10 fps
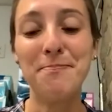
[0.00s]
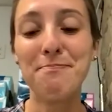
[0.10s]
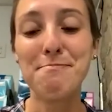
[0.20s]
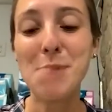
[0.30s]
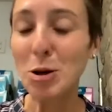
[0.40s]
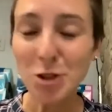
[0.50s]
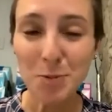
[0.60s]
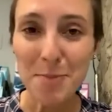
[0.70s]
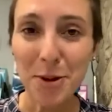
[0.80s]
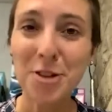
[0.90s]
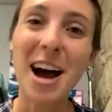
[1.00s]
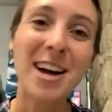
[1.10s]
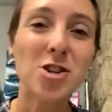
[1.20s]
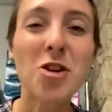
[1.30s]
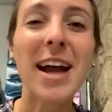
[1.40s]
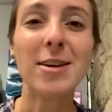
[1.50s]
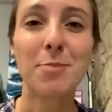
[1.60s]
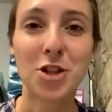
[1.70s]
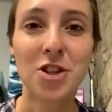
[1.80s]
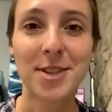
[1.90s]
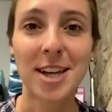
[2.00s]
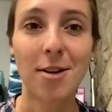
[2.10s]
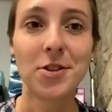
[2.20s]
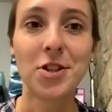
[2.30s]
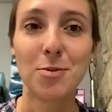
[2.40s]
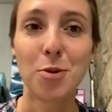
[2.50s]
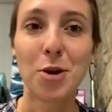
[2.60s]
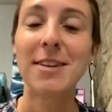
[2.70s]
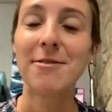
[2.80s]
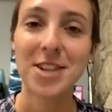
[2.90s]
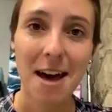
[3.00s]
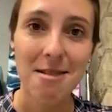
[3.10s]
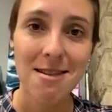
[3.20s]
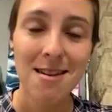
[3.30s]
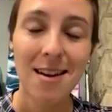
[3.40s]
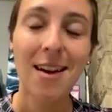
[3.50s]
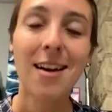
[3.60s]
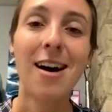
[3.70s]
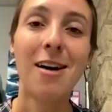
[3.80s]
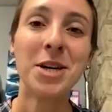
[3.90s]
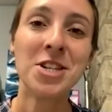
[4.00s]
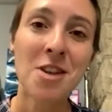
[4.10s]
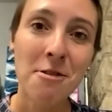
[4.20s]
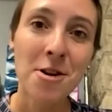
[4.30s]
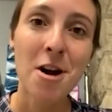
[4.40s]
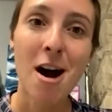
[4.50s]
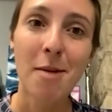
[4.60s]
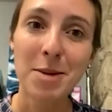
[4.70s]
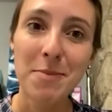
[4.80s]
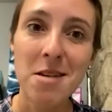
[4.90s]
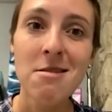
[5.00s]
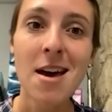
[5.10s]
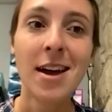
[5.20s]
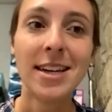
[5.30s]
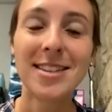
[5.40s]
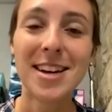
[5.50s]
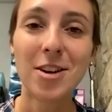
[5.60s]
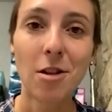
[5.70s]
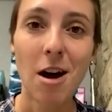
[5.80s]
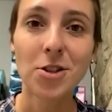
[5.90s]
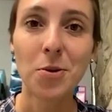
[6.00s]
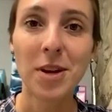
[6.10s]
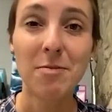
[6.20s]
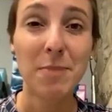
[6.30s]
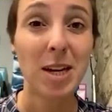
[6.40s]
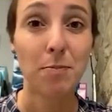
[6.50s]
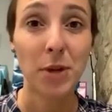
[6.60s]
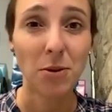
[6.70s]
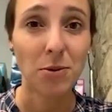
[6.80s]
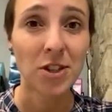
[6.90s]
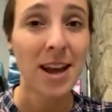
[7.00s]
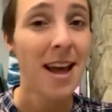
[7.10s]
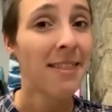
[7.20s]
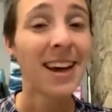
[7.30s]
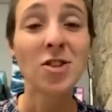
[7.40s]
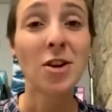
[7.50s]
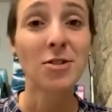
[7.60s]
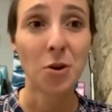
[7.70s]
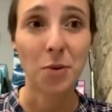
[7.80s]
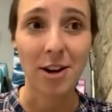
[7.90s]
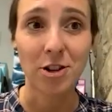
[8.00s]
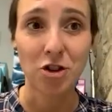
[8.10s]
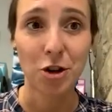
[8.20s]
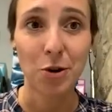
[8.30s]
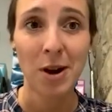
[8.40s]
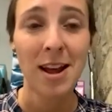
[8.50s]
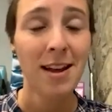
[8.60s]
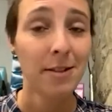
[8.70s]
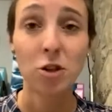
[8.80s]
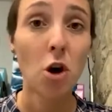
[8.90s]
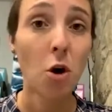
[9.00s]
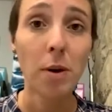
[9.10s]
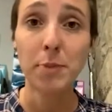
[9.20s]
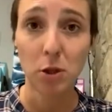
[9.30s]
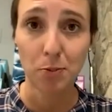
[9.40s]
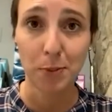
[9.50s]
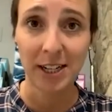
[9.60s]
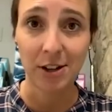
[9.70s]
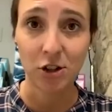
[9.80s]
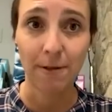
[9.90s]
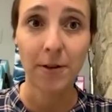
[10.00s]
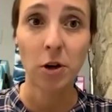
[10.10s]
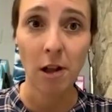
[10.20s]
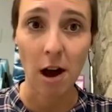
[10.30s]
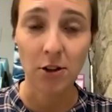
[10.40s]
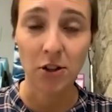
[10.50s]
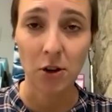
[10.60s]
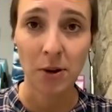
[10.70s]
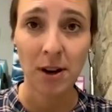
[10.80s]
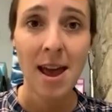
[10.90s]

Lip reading: Most people are not trying to push themselves to the brink of death. Another common myth is that naloxone can be abused. That's also not true. There's no abuse potential for naloxone.